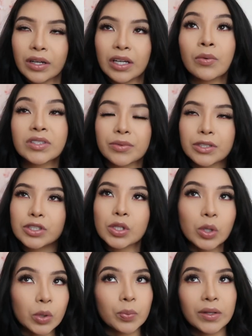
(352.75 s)
It was around
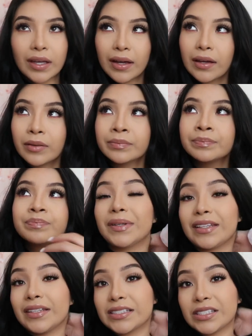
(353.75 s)
2 p.m. but
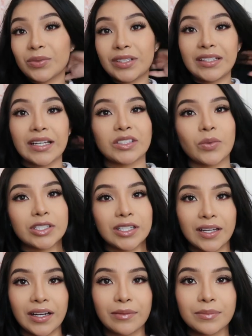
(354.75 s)
then this is when the next
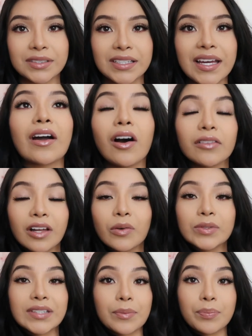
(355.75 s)
question comes, like, how long
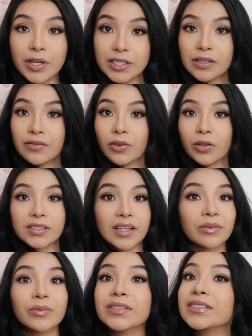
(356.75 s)
was I pushing for? So
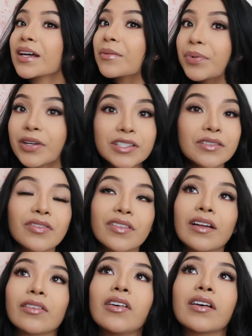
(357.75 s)
I was not pushing for
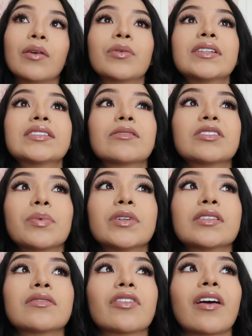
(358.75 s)
that long. I want to say I was
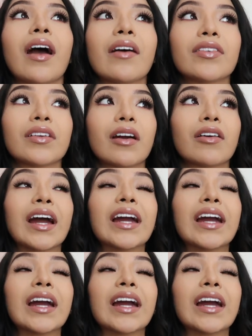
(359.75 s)
pushing for half an hour.